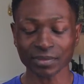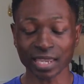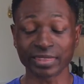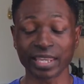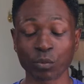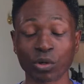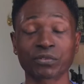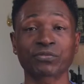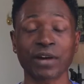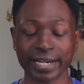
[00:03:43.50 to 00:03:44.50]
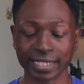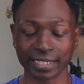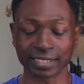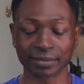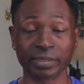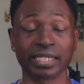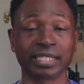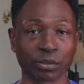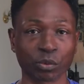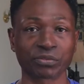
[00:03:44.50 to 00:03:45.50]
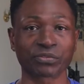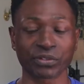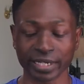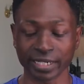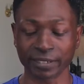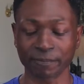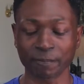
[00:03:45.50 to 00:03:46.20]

And they were affrighted, meaning they were afraid.